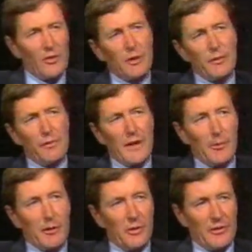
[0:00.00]
sort of a
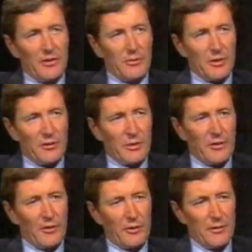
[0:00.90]
family was it, and what
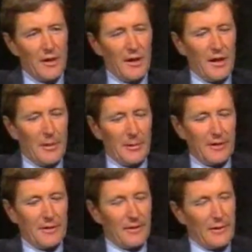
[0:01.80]
sort of... I mean,
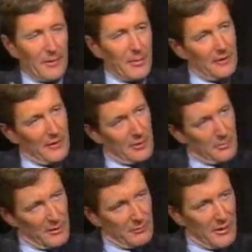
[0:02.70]
there's bits in the
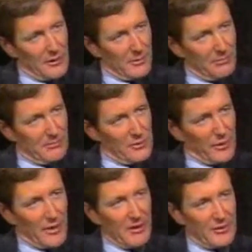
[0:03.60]
book where you're
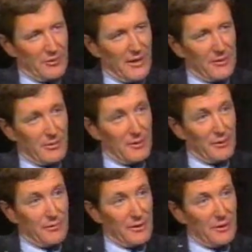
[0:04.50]
talking about your relation
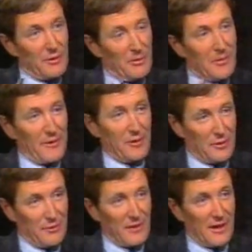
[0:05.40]
between your mother
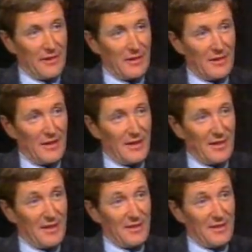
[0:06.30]
and your father, and it